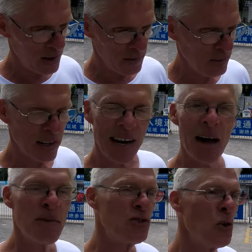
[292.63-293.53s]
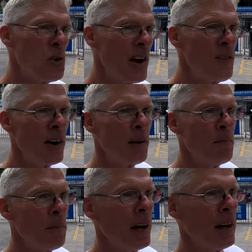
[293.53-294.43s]
Vietnam is no different,
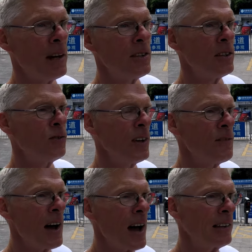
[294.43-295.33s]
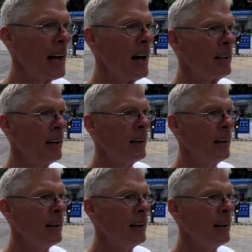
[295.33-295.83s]
just for the fact that